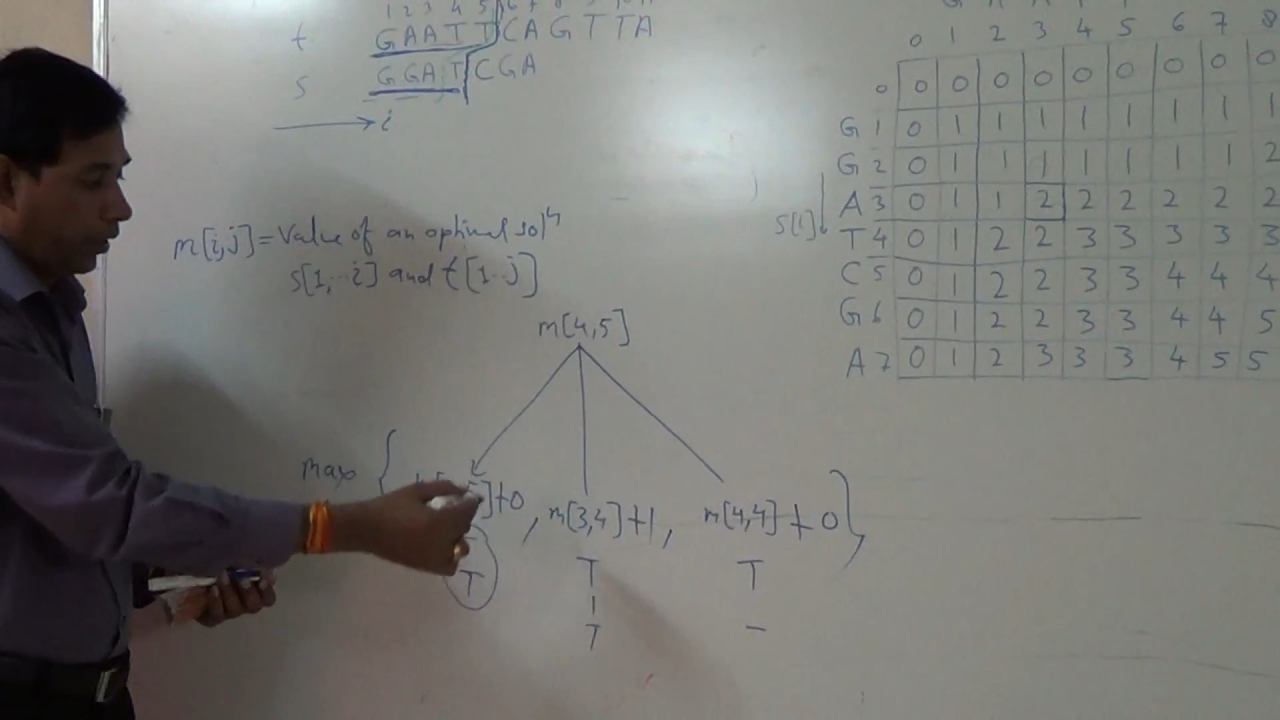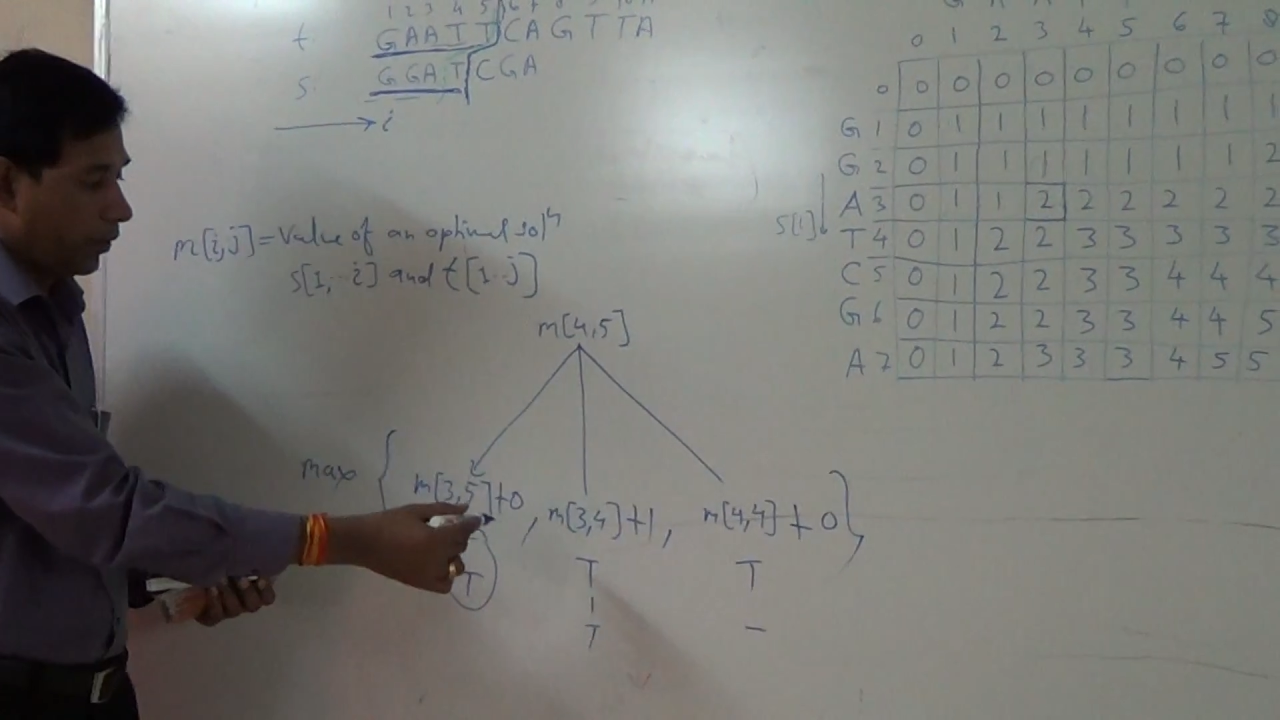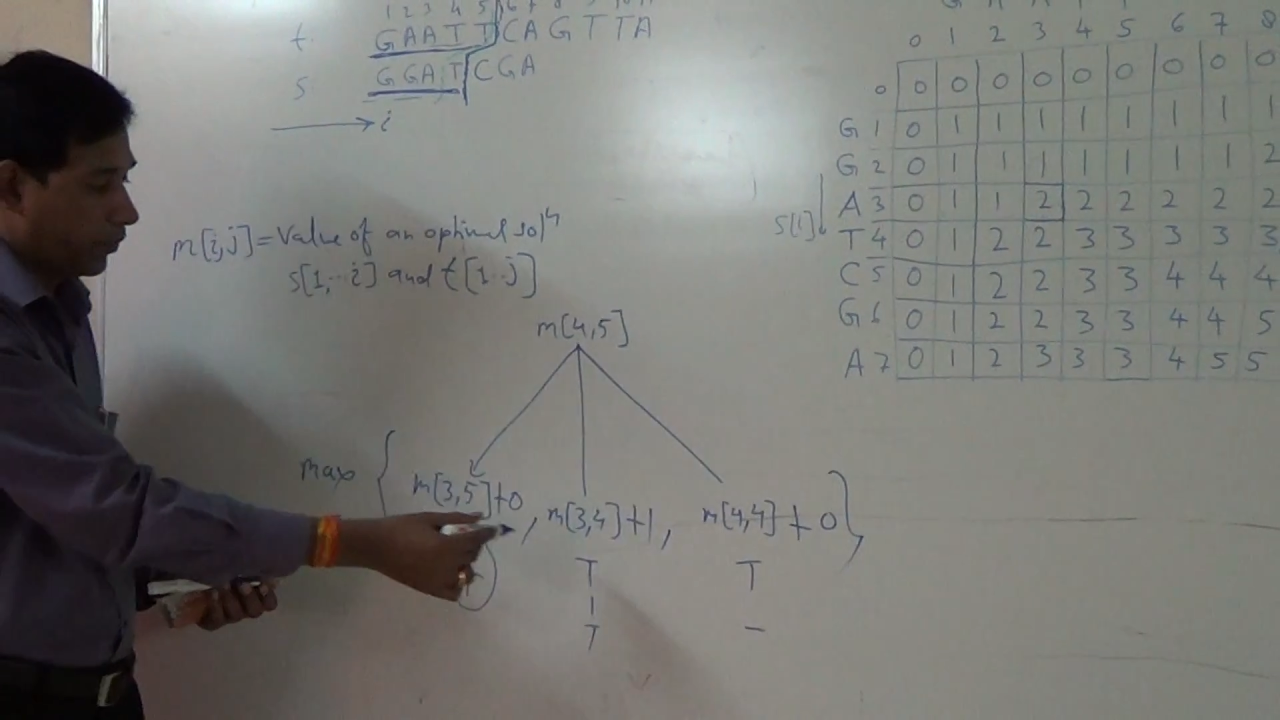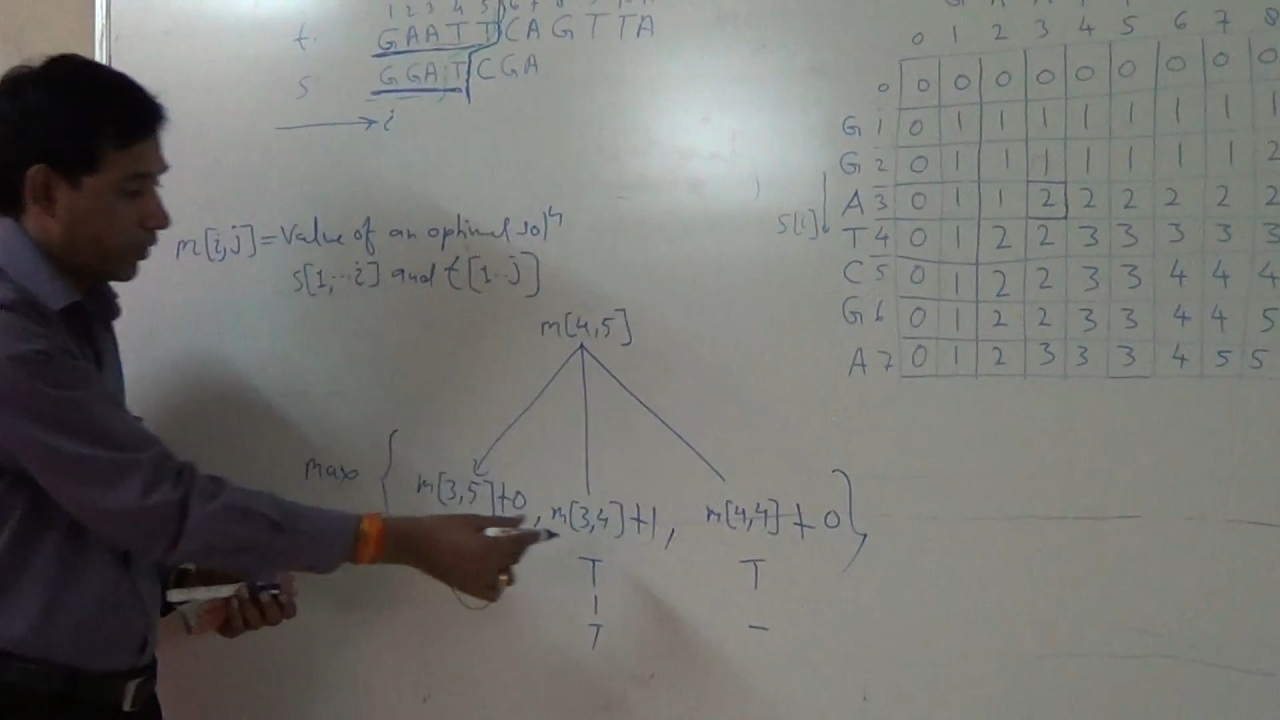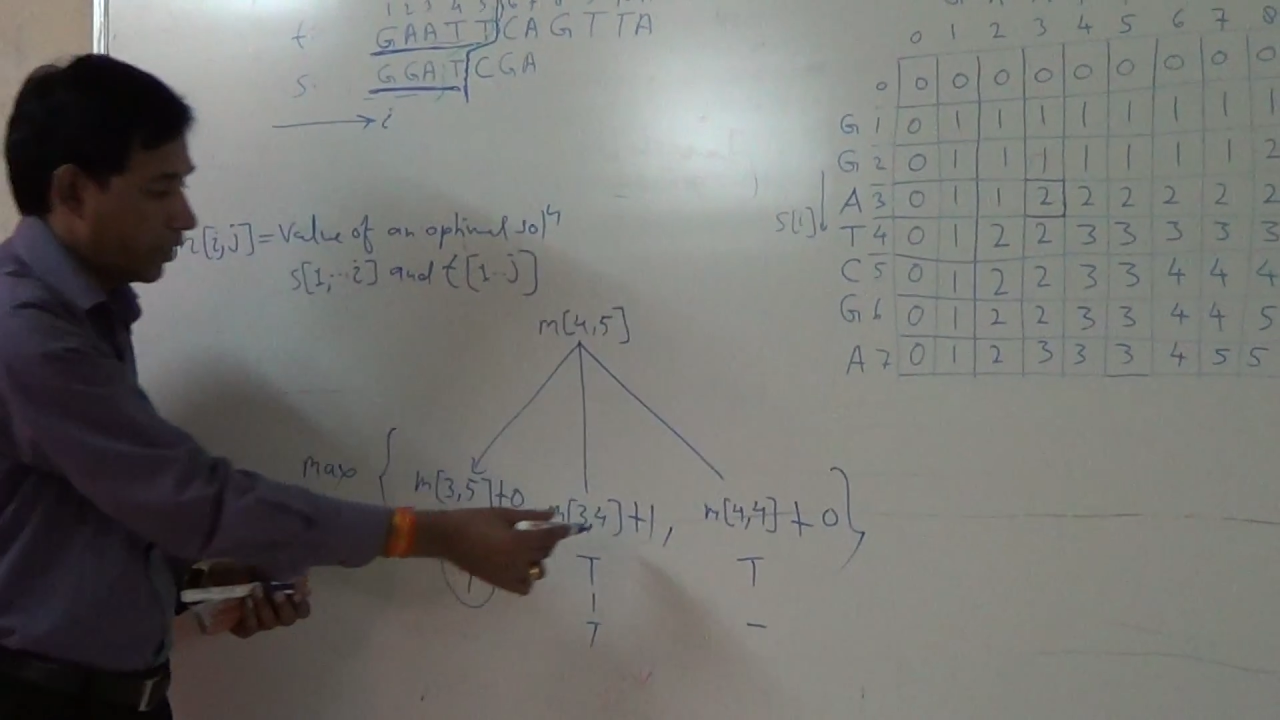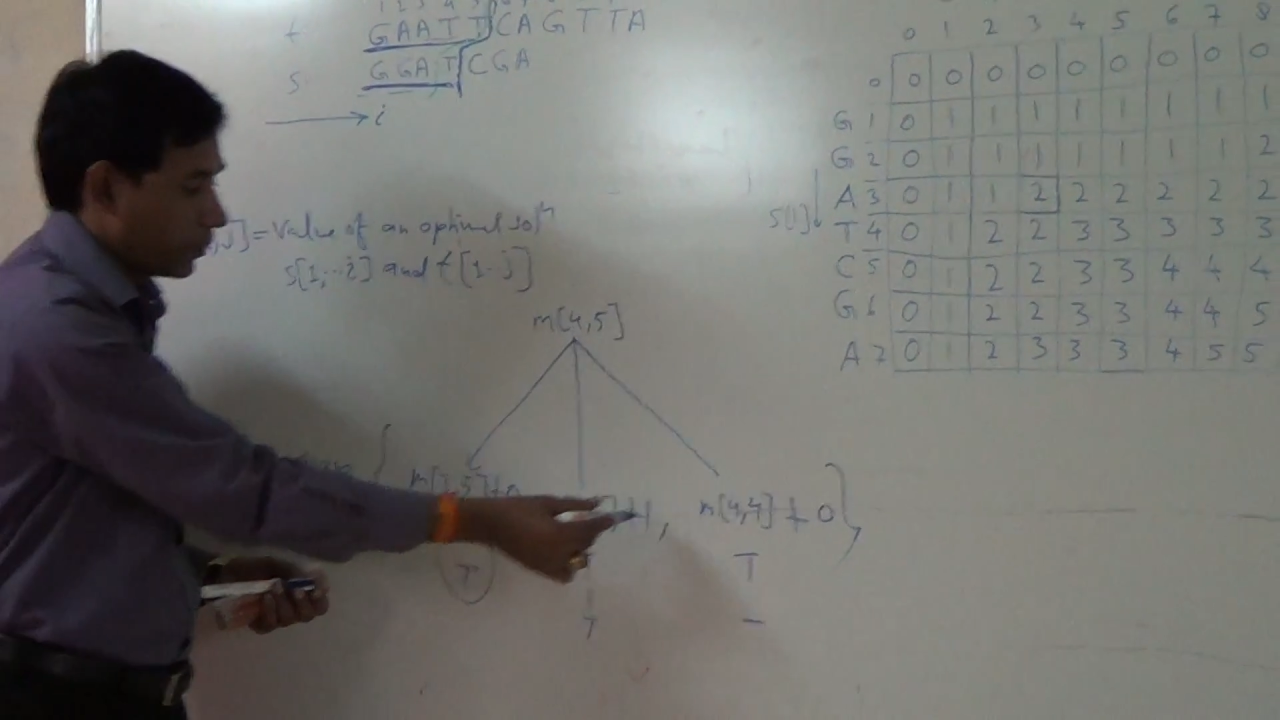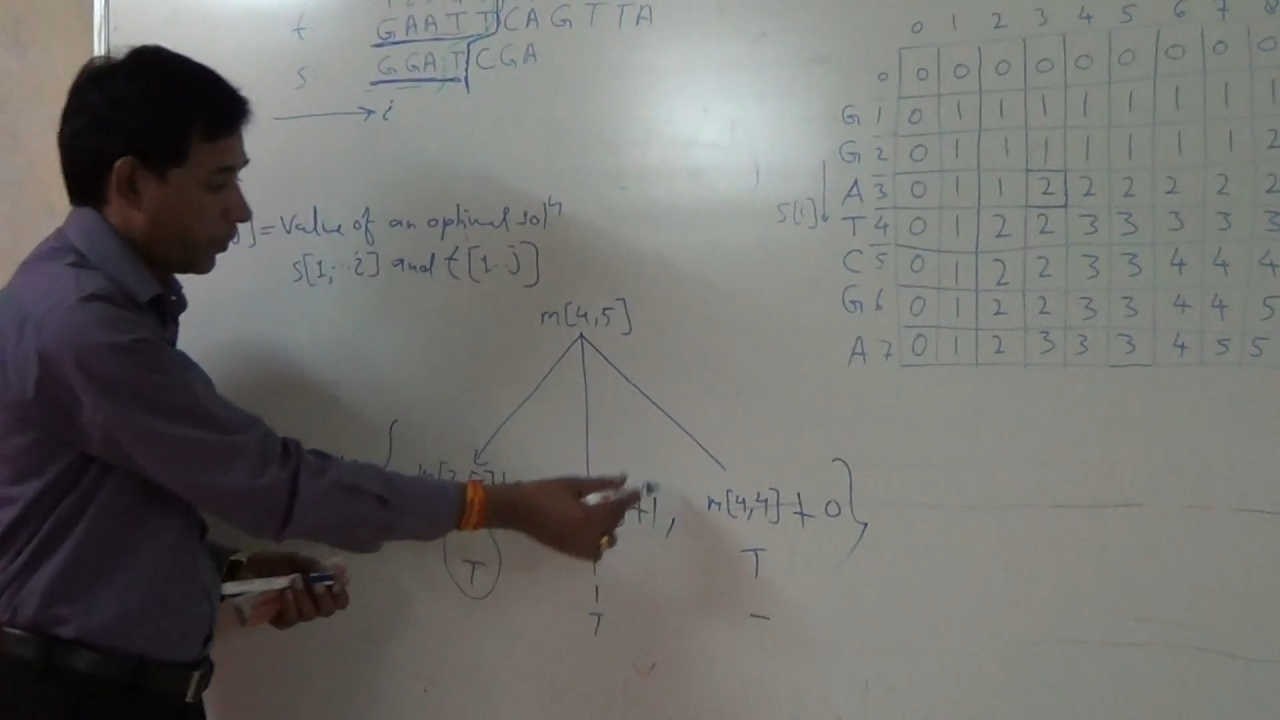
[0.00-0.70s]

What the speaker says: If this is